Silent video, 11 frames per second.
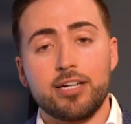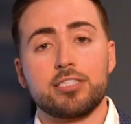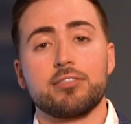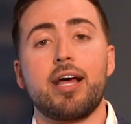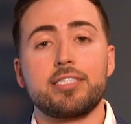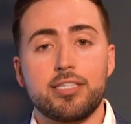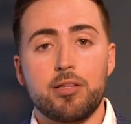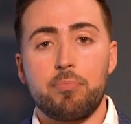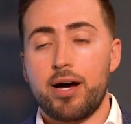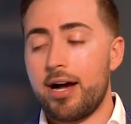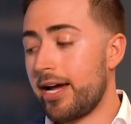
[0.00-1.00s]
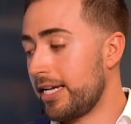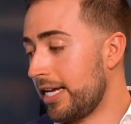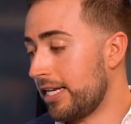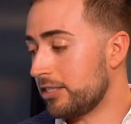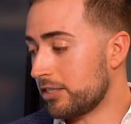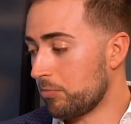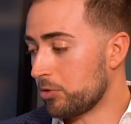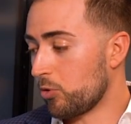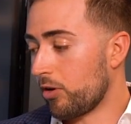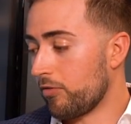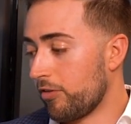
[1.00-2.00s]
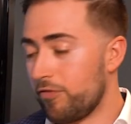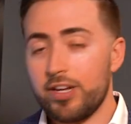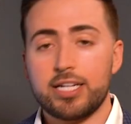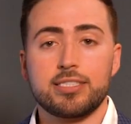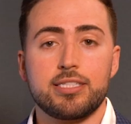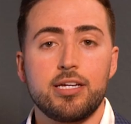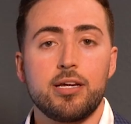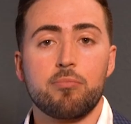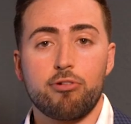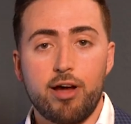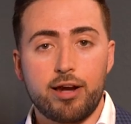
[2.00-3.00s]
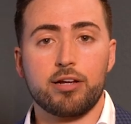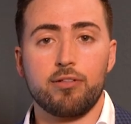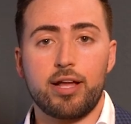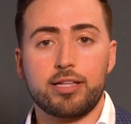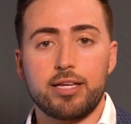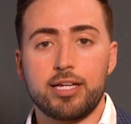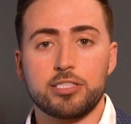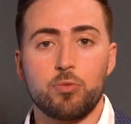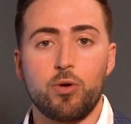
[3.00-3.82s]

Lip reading: a slice of the pie in some sort of a fixed product like this,